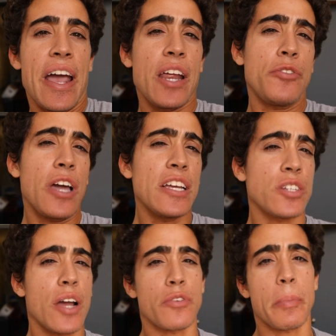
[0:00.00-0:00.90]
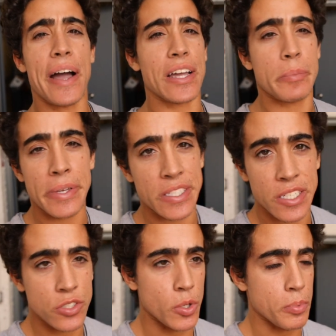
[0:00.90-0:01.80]
And if you guys are ever buying a
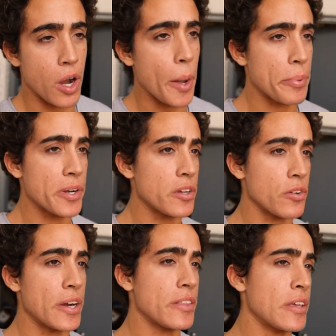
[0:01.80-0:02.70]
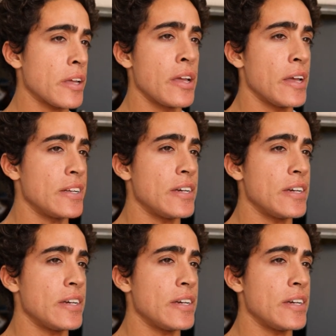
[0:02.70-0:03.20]
business or a property or anything,